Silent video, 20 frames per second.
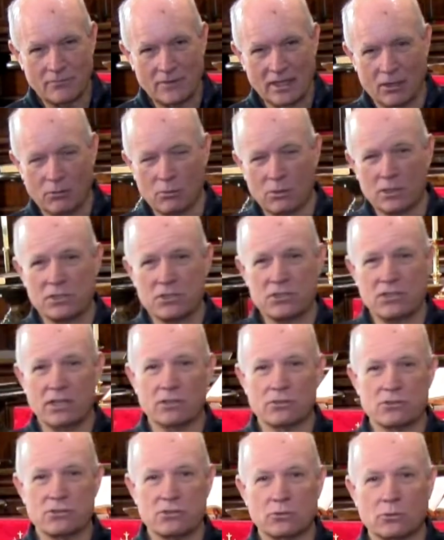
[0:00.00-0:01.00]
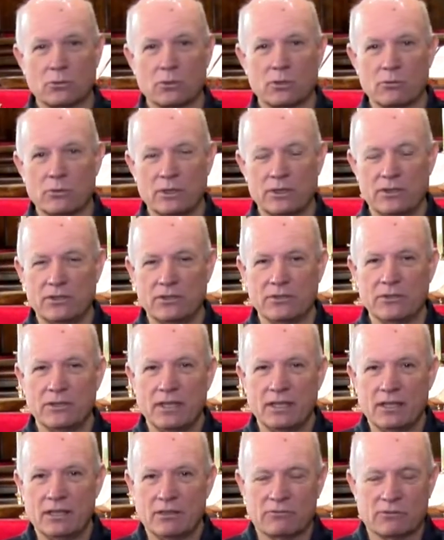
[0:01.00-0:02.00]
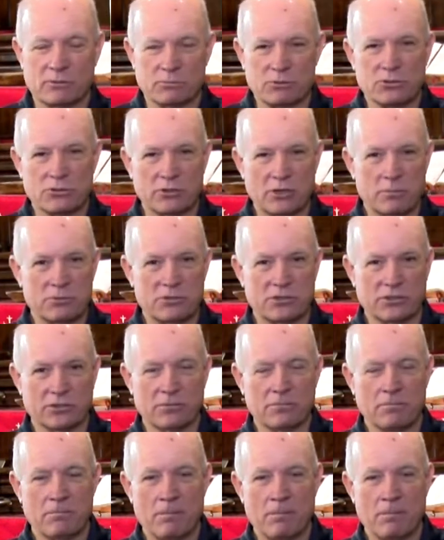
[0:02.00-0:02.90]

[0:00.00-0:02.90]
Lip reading: I want to share a story with you from Scripture